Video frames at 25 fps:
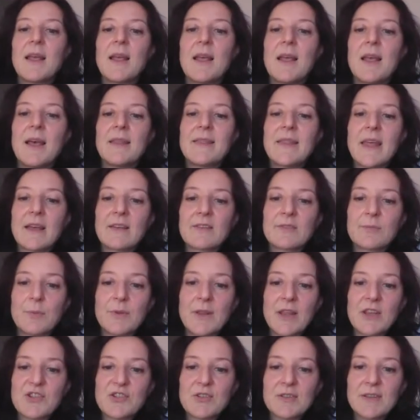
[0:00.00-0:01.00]
an
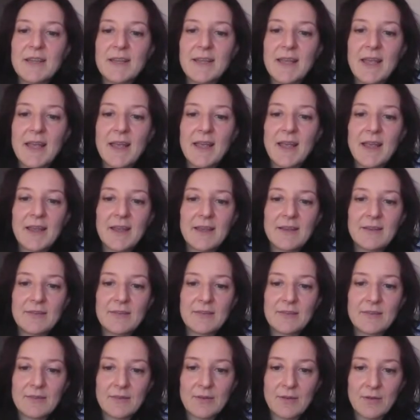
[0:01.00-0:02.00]
exponential
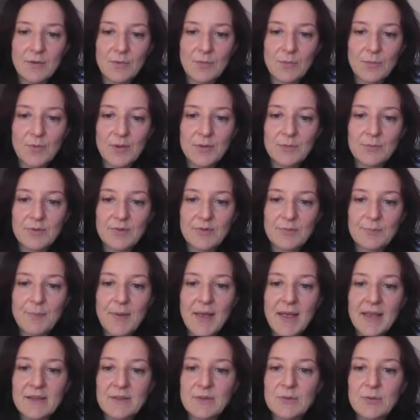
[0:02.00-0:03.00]
decay with
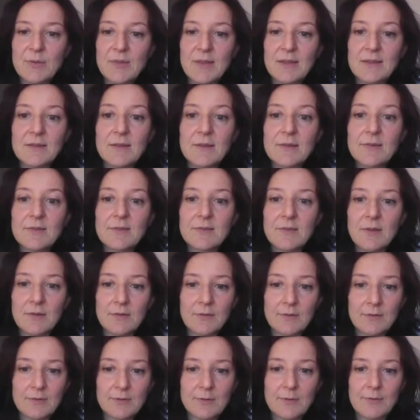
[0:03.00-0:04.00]
respect to the
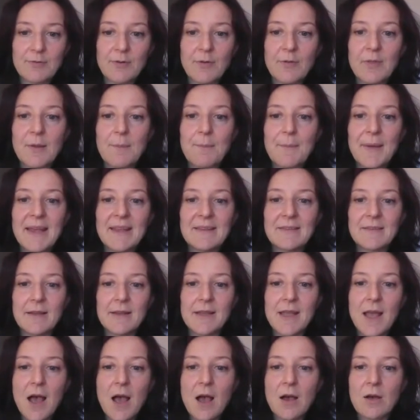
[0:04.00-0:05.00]
distance from the main
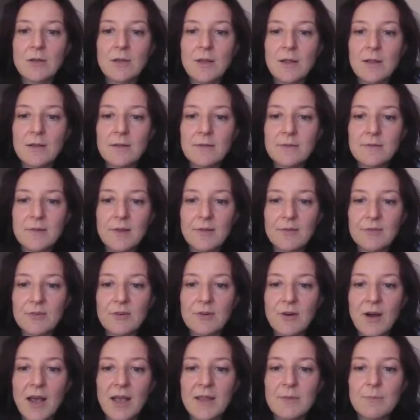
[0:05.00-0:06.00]
diagonal
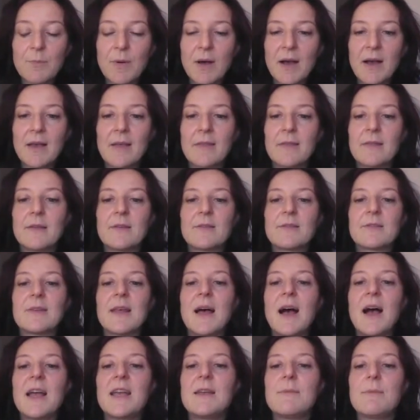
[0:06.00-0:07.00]
described by this
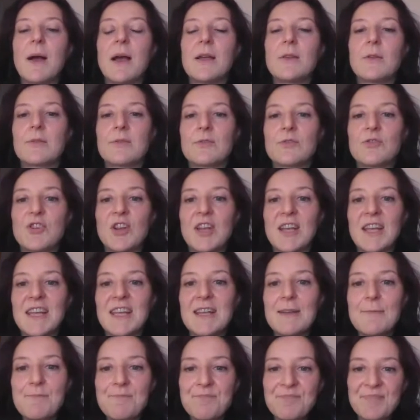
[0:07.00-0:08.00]
I minus
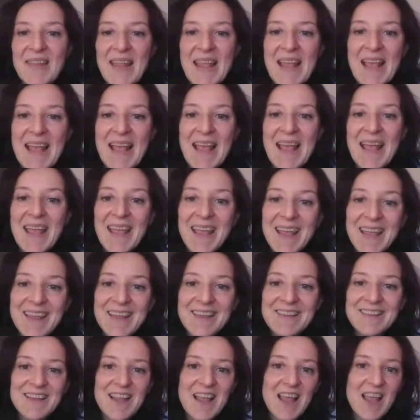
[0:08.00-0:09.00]
j.
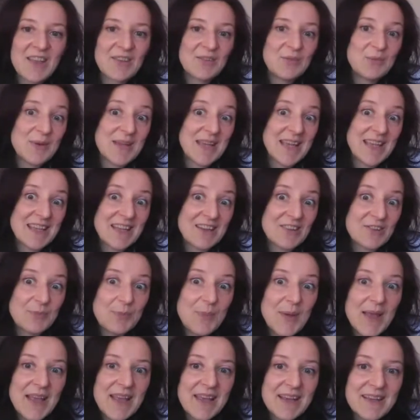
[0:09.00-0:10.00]
And as we can
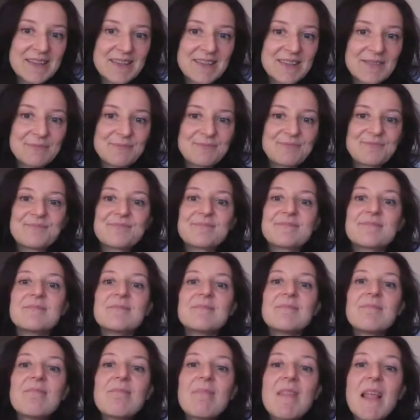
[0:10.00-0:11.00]
expect,
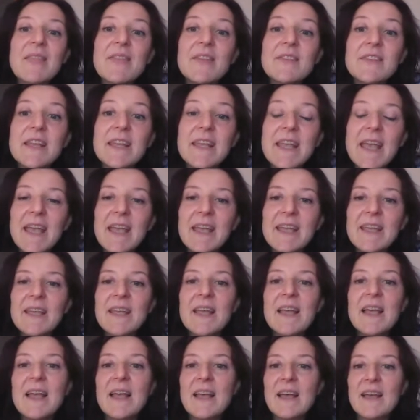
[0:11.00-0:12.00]
the
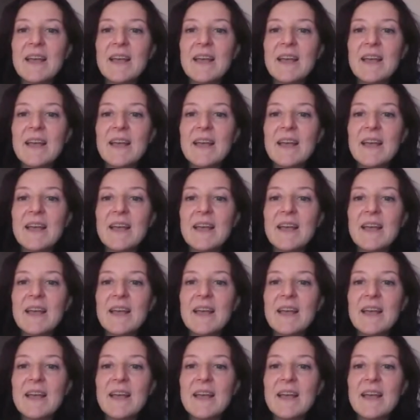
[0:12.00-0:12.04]
decay